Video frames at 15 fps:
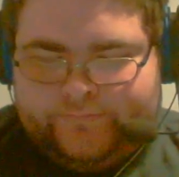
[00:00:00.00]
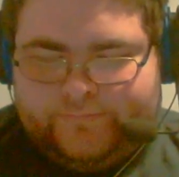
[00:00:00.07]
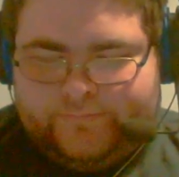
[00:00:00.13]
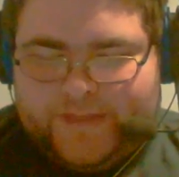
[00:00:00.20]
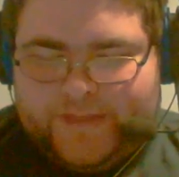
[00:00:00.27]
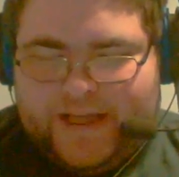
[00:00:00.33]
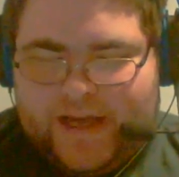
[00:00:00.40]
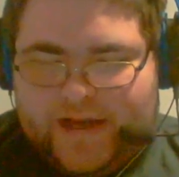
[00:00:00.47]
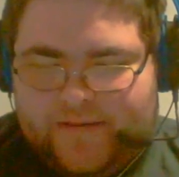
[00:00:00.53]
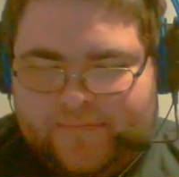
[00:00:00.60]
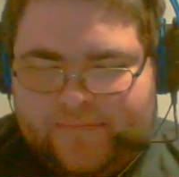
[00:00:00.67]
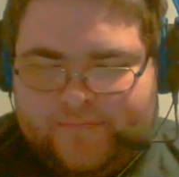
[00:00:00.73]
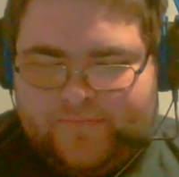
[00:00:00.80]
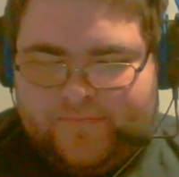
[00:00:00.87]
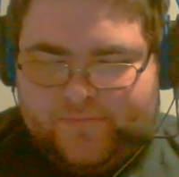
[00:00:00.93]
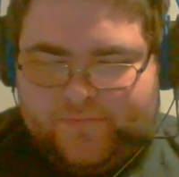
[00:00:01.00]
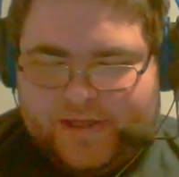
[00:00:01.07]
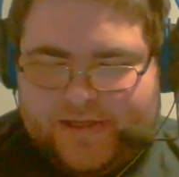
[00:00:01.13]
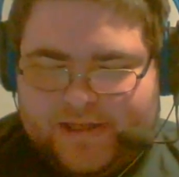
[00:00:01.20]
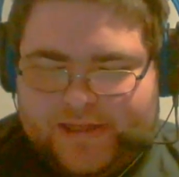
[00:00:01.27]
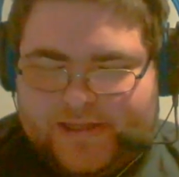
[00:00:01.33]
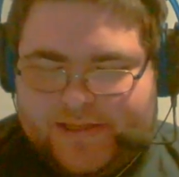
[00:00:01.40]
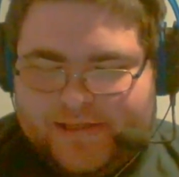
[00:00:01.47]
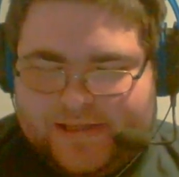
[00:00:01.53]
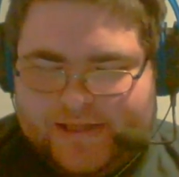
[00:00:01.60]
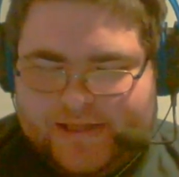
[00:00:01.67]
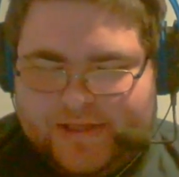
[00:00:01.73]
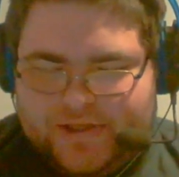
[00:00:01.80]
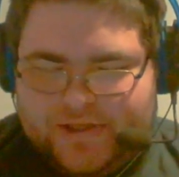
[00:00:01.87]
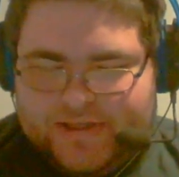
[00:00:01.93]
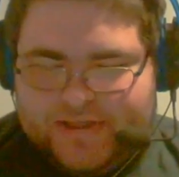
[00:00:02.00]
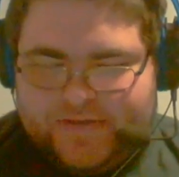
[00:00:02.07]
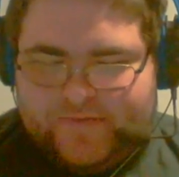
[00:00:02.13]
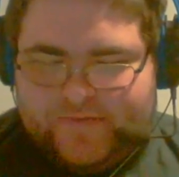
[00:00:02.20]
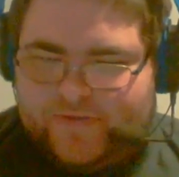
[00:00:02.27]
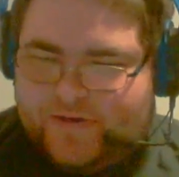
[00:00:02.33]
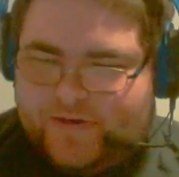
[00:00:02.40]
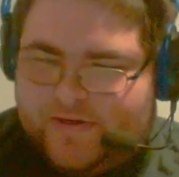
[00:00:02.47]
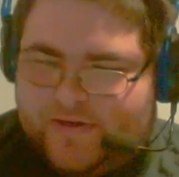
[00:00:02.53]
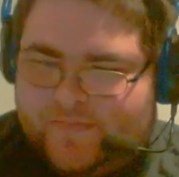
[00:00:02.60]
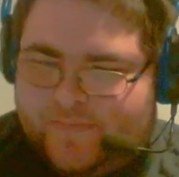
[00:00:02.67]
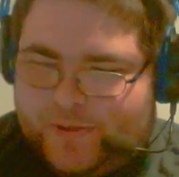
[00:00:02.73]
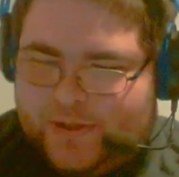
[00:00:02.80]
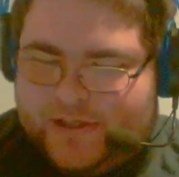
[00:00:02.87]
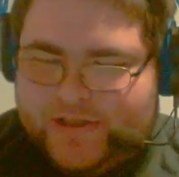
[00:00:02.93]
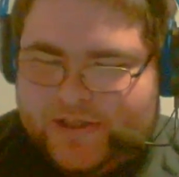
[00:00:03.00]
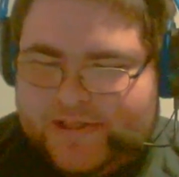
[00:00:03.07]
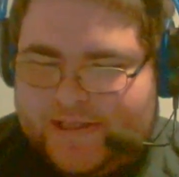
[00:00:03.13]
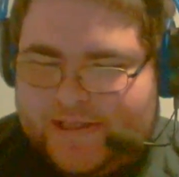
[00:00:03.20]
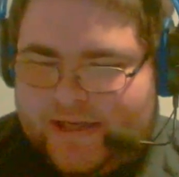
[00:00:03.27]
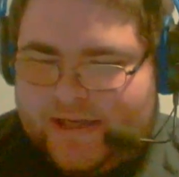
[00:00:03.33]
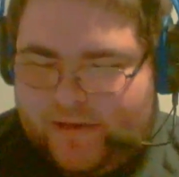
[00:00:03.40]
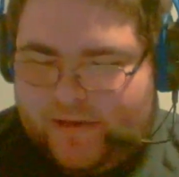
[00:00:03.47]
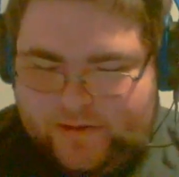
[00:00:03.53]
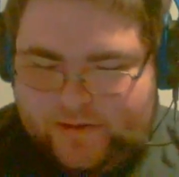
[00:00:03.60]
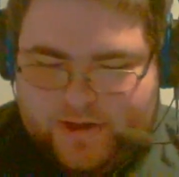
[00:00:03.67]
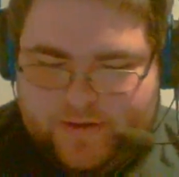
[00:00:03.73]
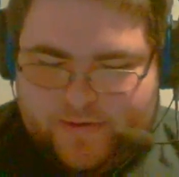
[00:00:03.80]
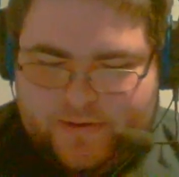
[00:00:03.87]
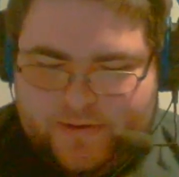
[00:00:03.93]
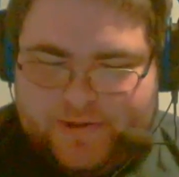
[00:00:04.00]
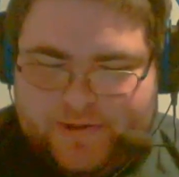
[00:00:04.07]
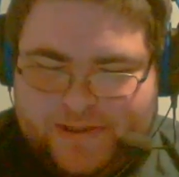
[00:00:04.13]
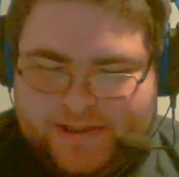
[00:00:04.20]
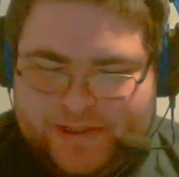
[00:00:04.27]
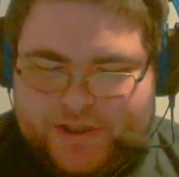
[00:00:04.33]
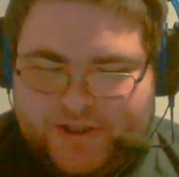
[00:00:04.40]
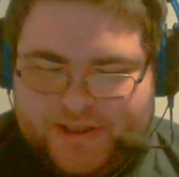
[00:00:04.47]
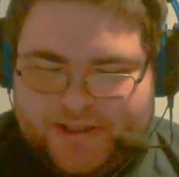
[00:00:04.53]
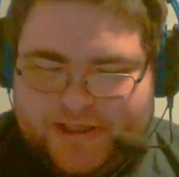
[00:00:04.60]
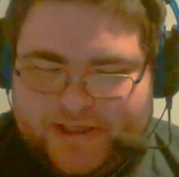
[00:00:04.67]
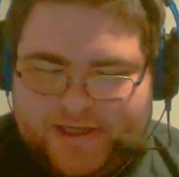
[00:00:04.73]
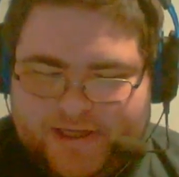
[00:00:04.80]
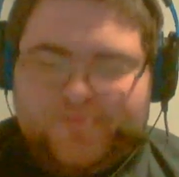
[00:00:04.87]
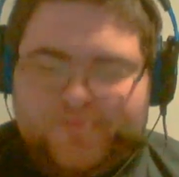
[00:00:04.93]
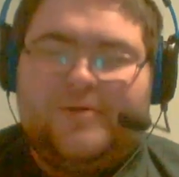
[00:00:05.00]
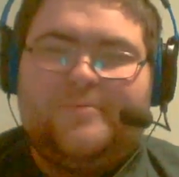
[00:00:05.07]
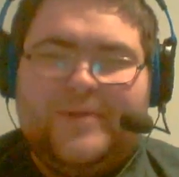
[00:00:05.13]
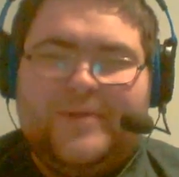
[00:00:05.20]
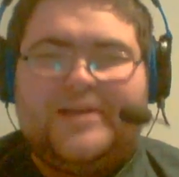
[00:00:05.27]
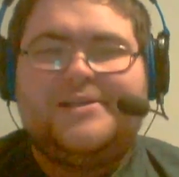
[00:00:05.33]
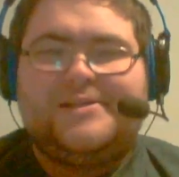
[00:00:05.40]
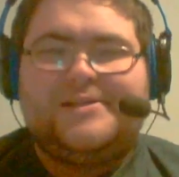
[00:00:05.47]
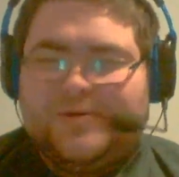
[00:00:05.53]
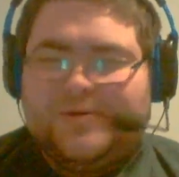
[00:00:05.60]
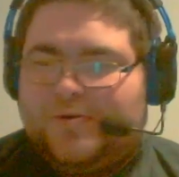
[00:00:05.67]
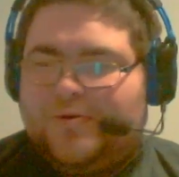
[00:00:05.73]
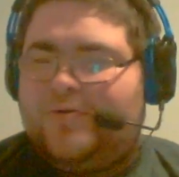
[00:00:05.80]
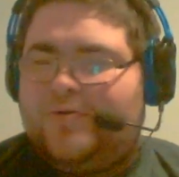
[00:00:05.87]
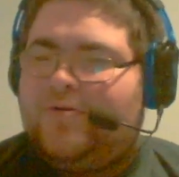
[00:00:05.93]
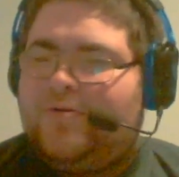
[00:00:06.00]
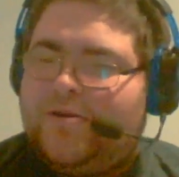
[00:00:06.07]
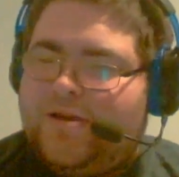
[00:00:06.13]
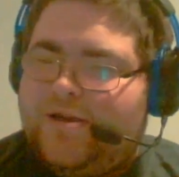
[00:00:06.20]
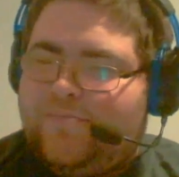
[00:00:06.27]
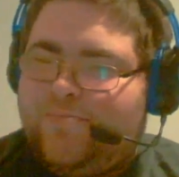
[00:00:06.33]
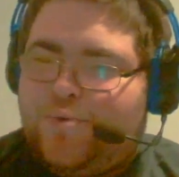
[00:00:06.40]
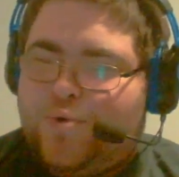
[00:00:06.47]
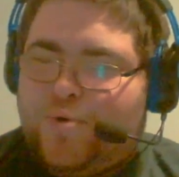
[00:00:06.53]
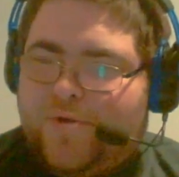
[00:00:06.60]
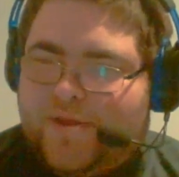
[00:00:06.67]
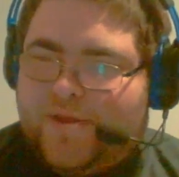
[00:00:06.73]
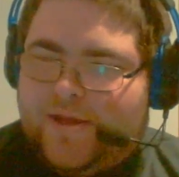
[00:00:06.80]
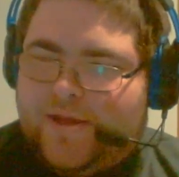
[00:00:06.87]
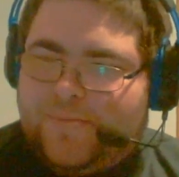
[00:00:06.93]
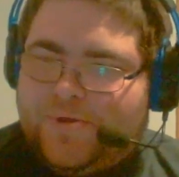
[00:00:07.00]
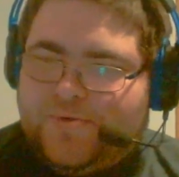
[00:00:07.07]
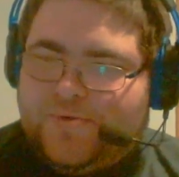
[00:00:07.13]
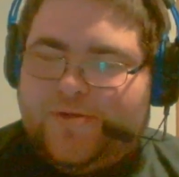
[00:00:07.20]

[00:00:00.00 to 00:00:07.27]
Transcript: Yeah, let's just for prediction's sake, I'll agree with you and say Shinsuke as well because of the whole pool thing between